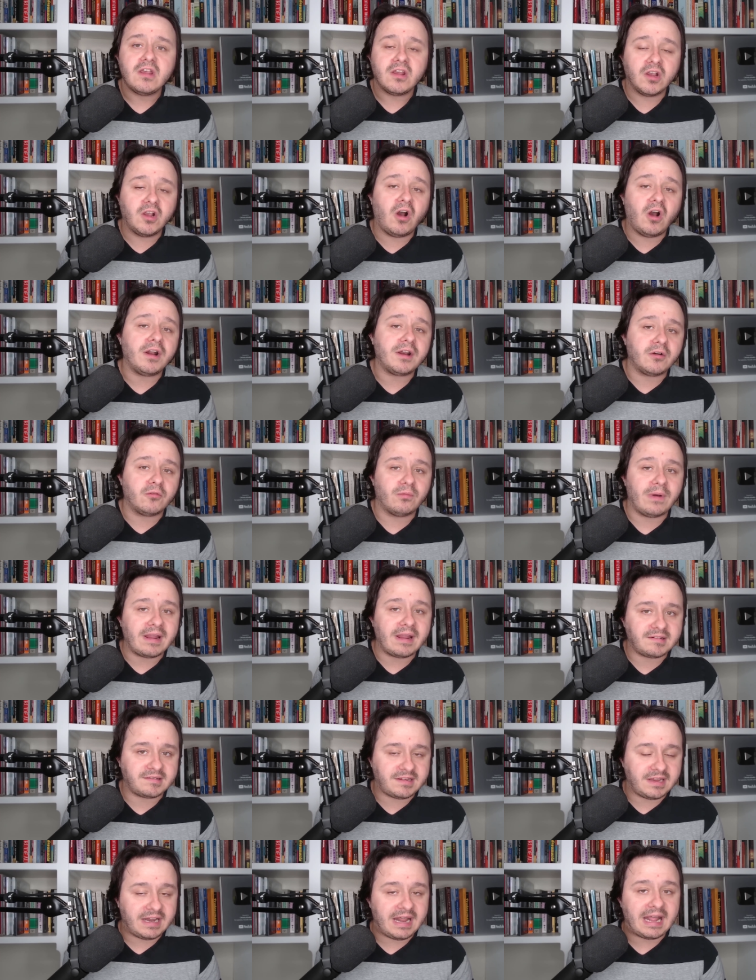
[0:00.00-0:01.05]
got
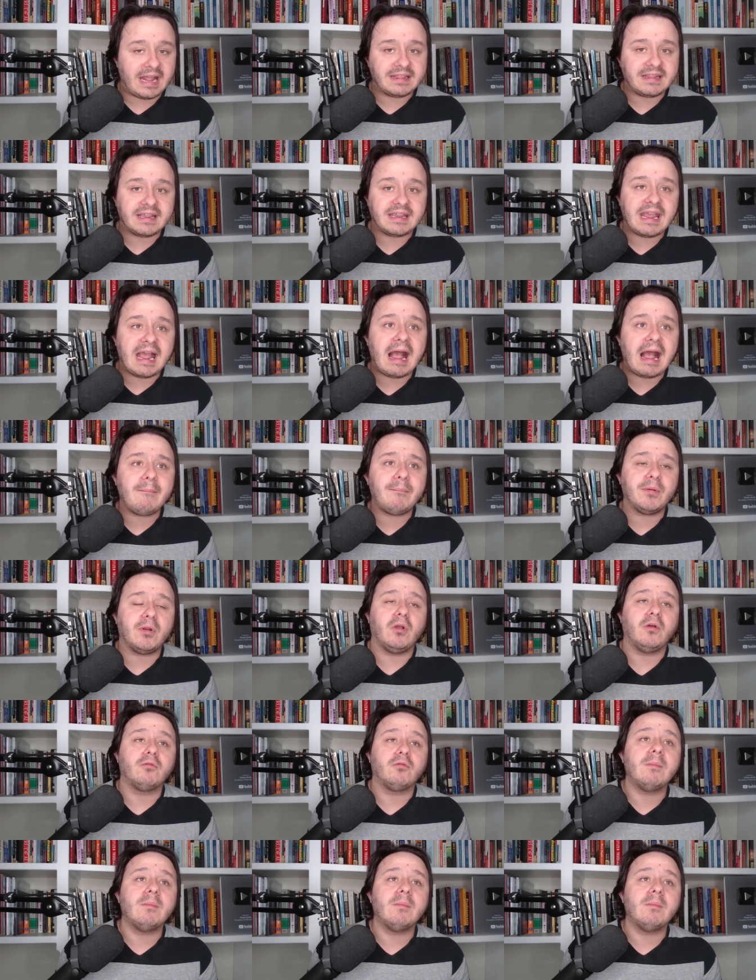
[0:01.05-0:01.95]
arrested at the Capitol.